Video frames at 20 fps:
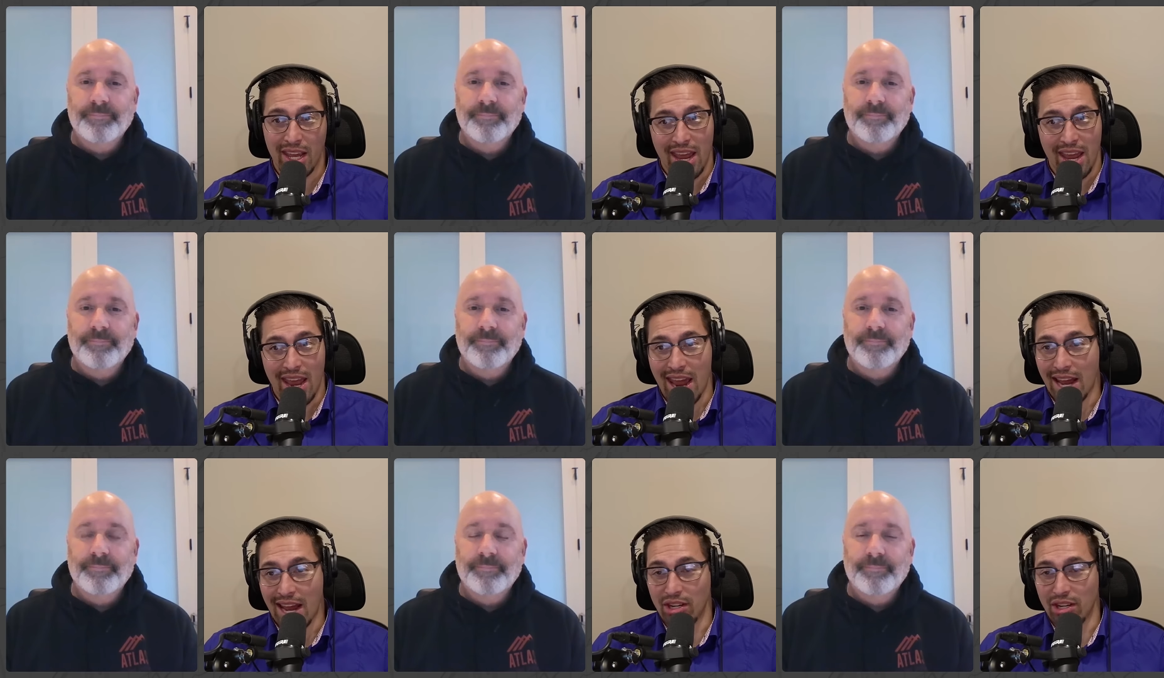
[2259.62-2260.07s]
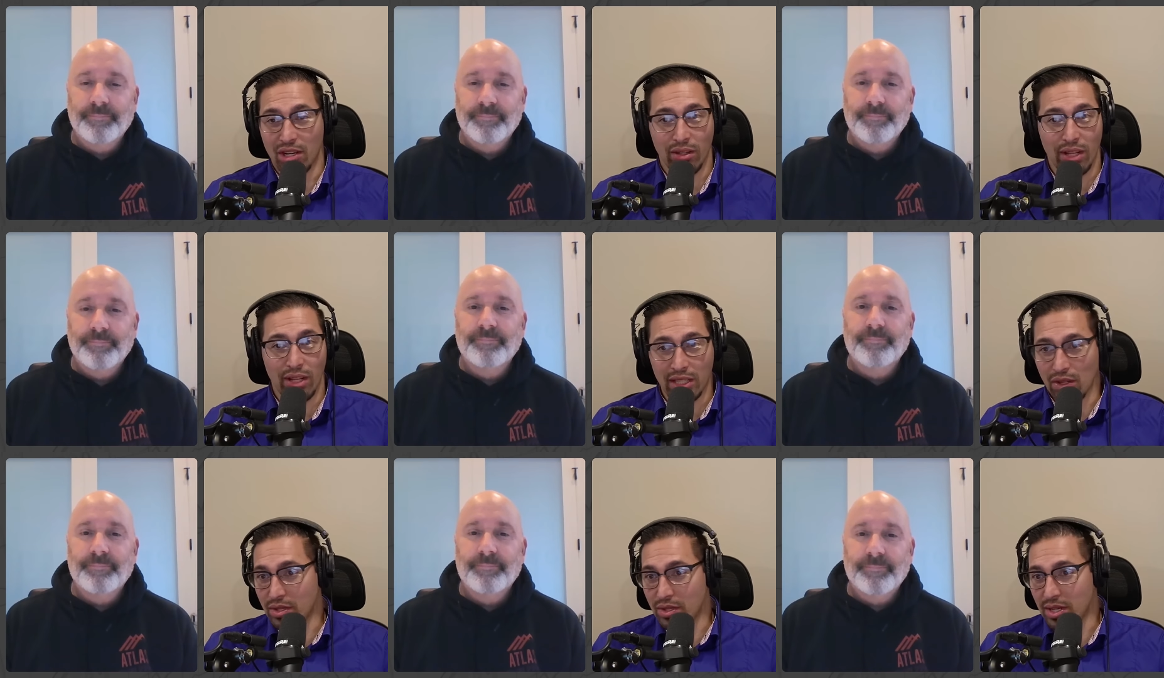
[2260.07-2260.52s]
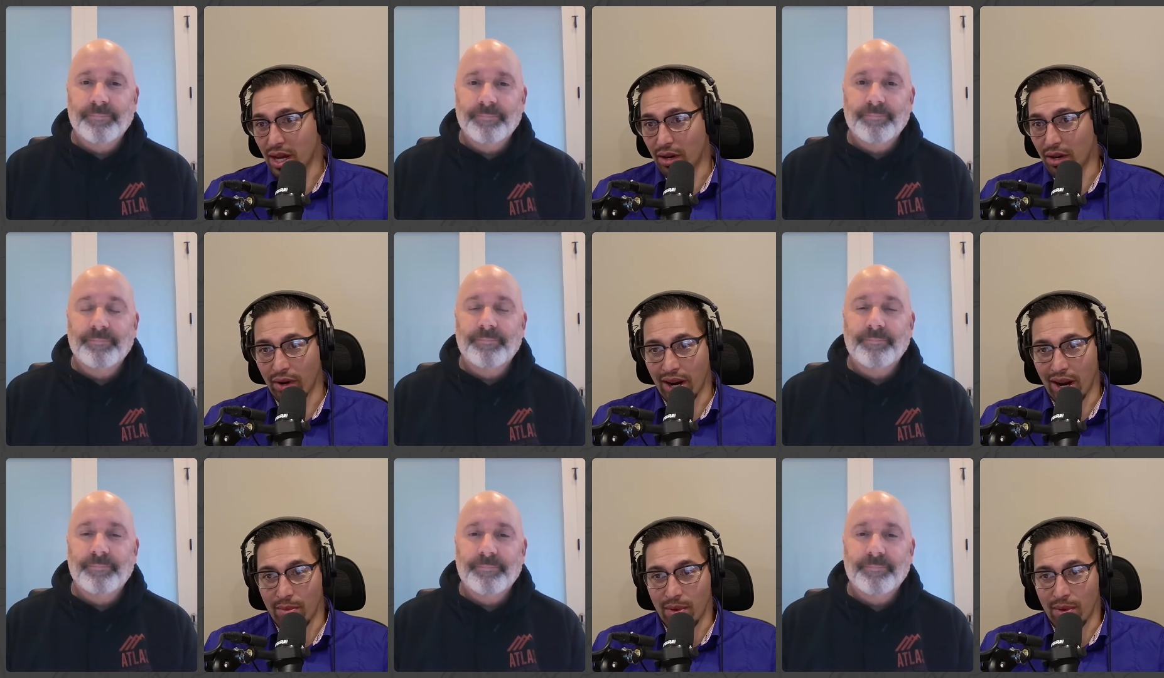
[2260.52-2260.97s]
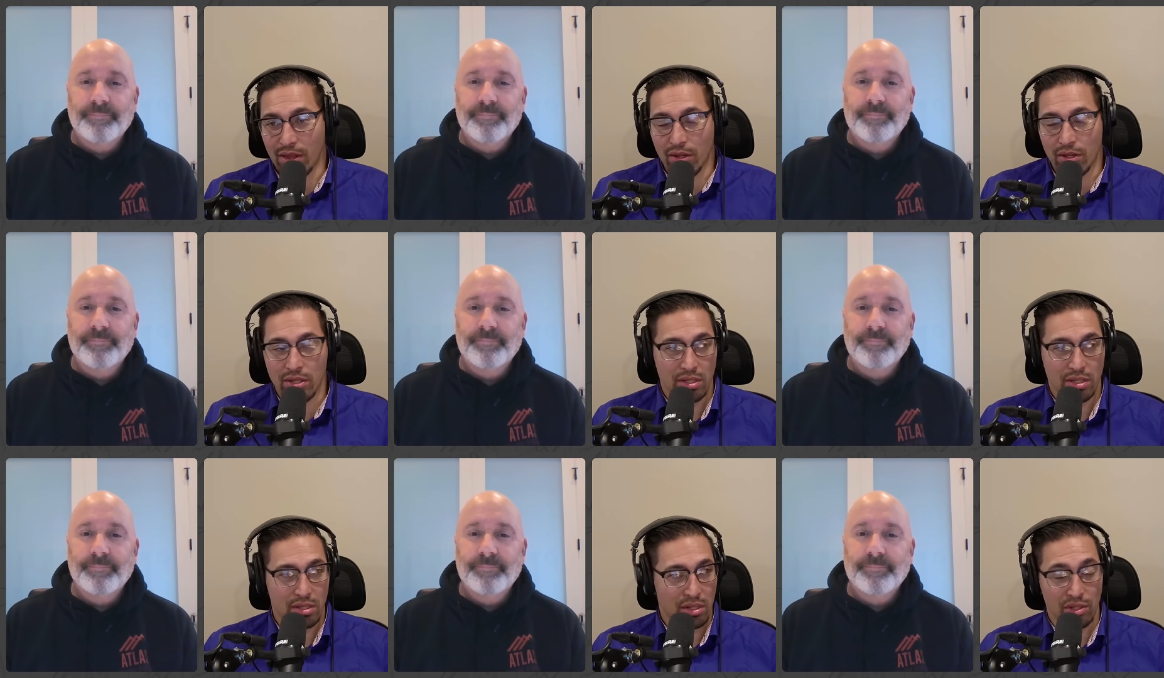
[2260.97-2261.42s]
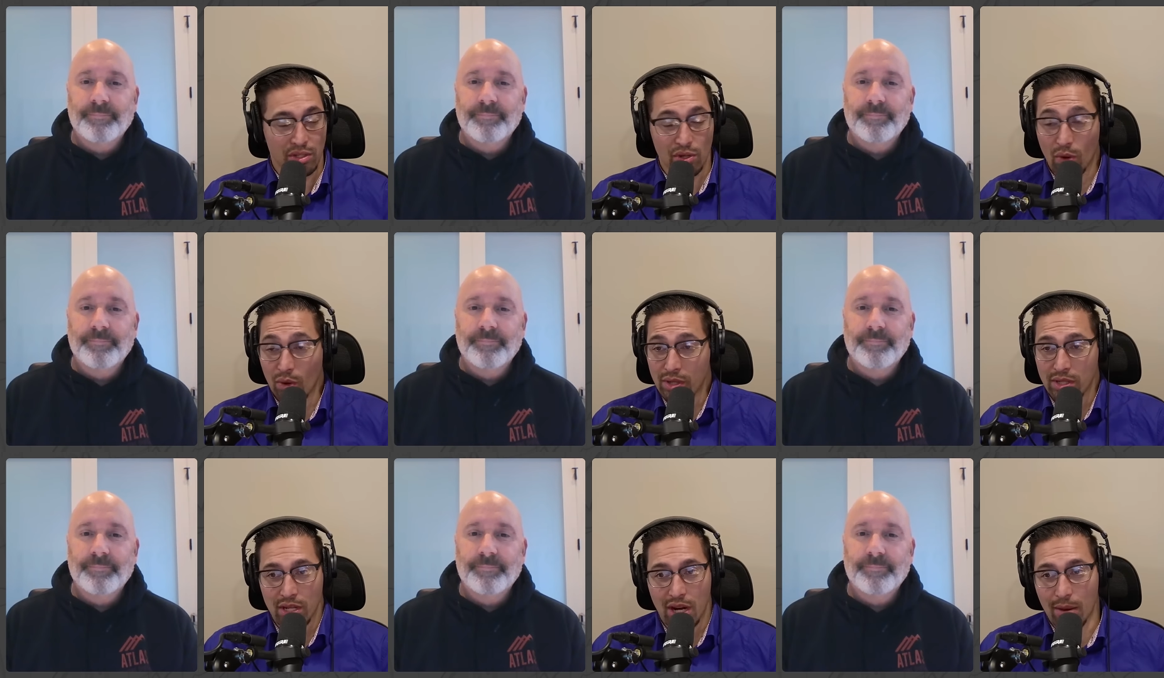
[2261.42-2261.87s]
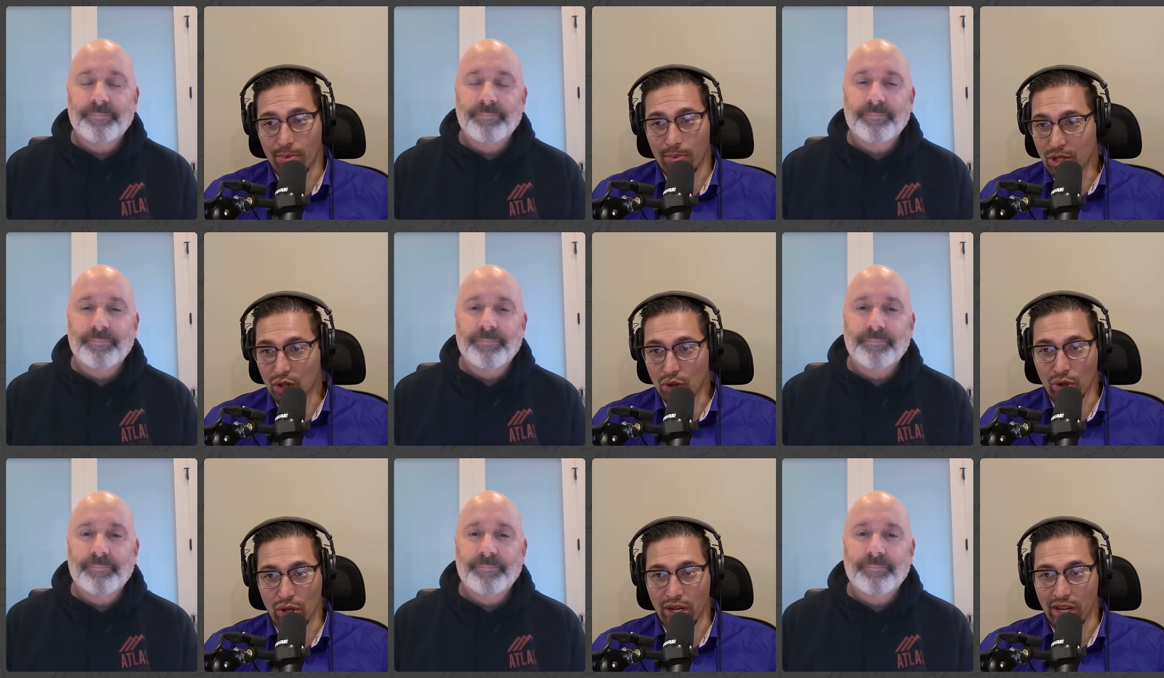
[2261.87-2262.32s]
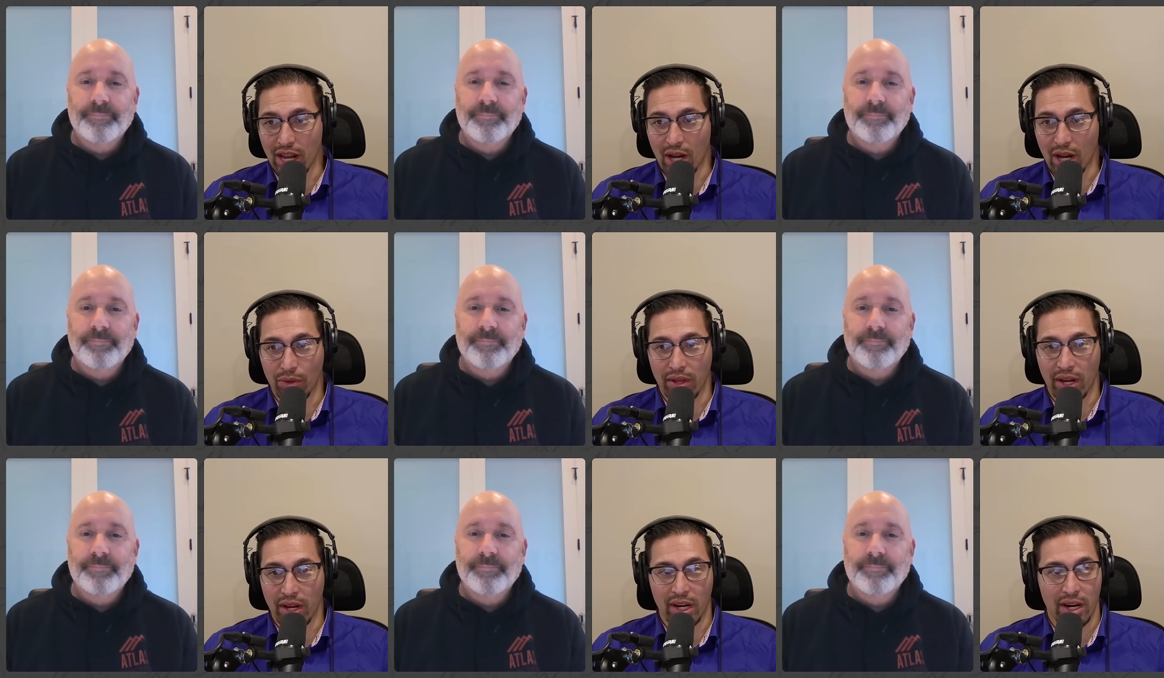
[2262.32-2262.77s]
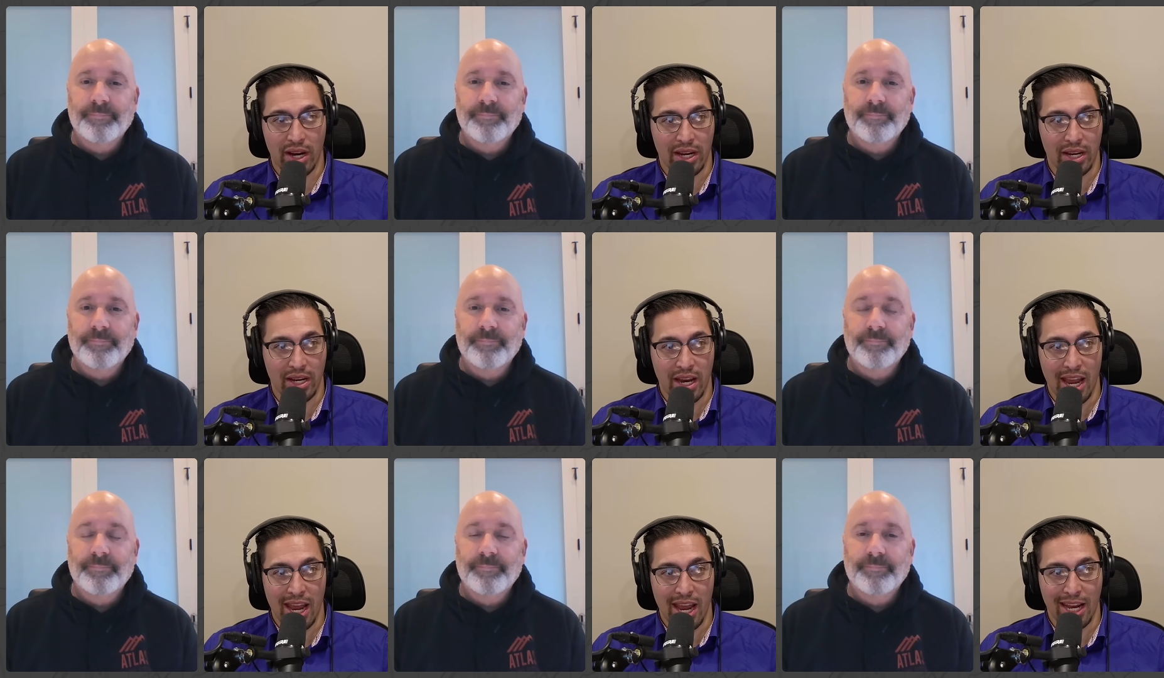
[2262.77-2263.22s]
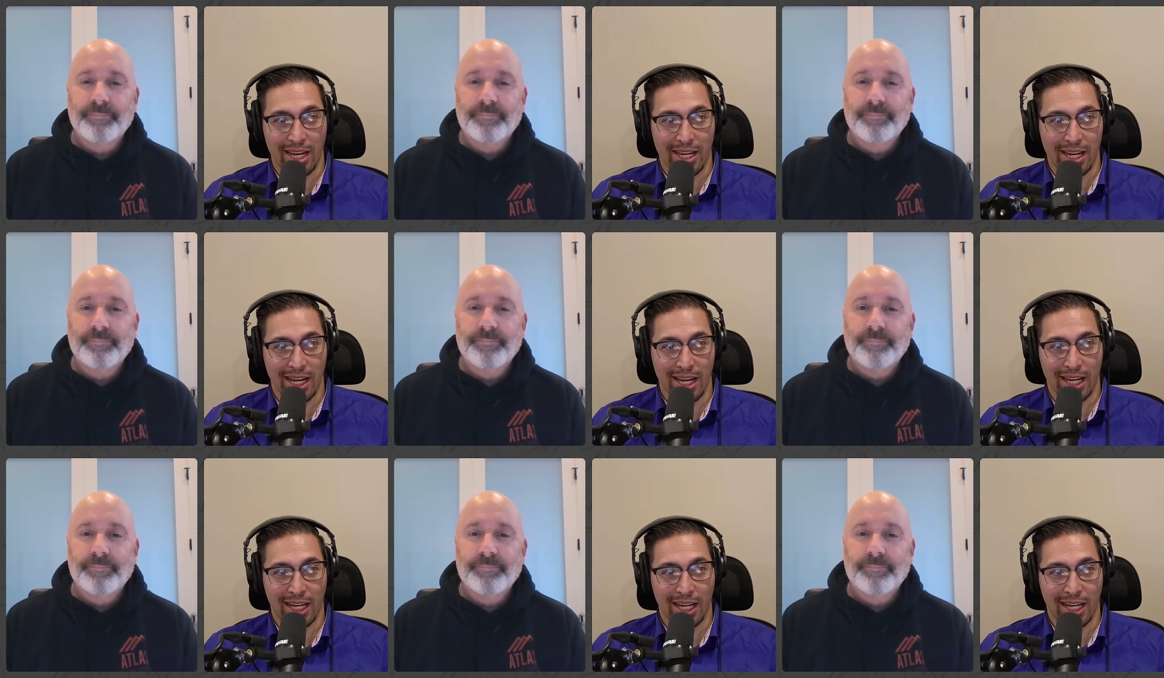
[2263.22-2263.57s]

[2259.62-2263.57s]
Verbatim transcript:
Speaker 1: And you know, like you said, right? I mean, there's there's always an opportunity out there, and and uh,